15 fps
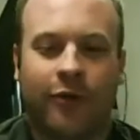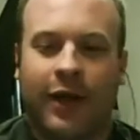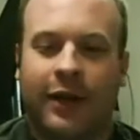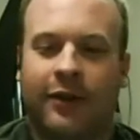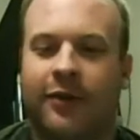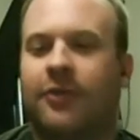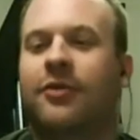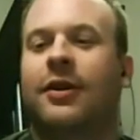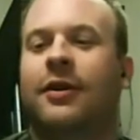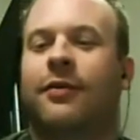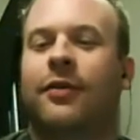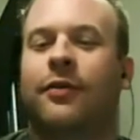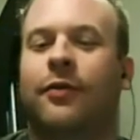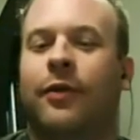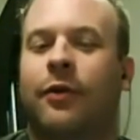your site
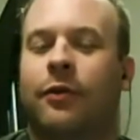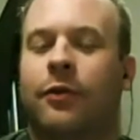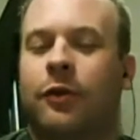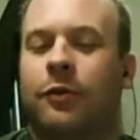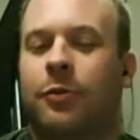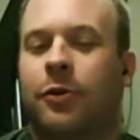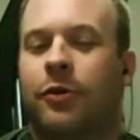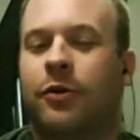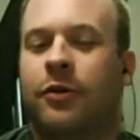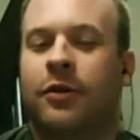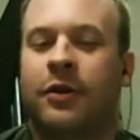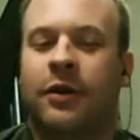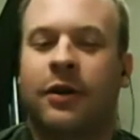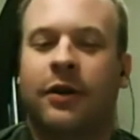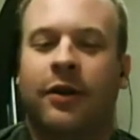to see if it's
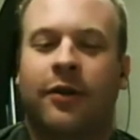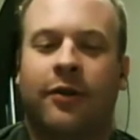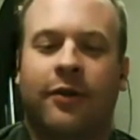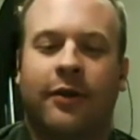vulnerable,